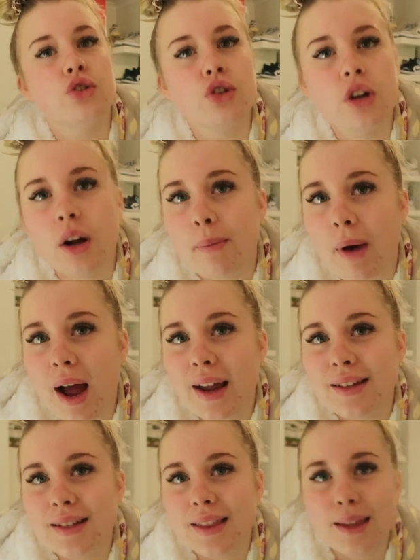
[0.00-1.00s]
do not
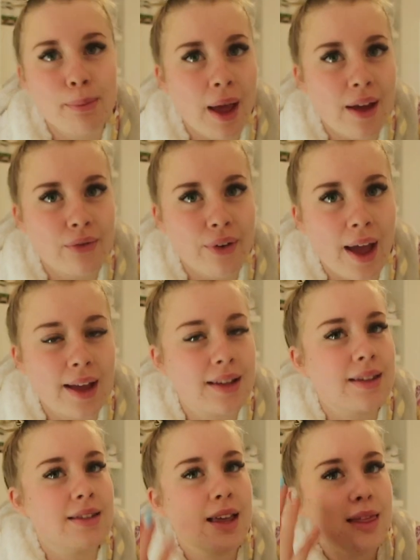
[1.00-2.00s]
mind the bare
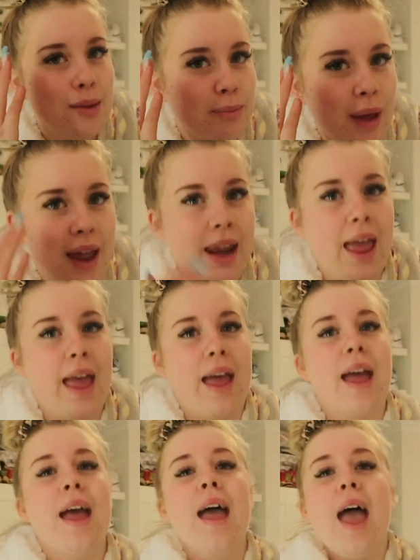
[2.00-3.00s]
face, the bed
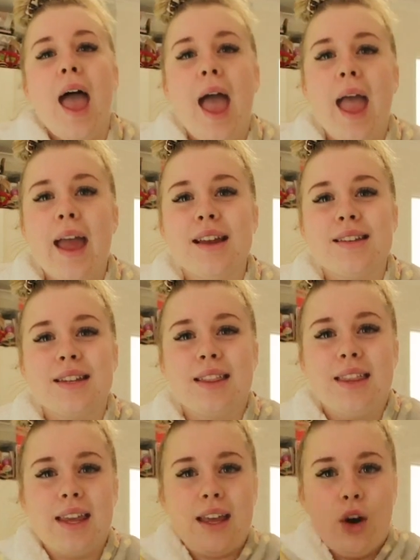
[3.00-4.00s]
hair, and
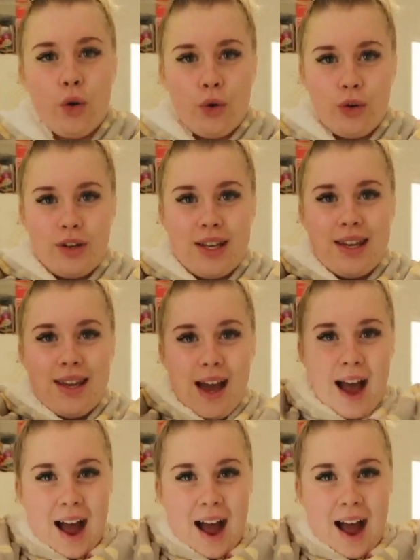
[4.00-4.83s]
the hoodie.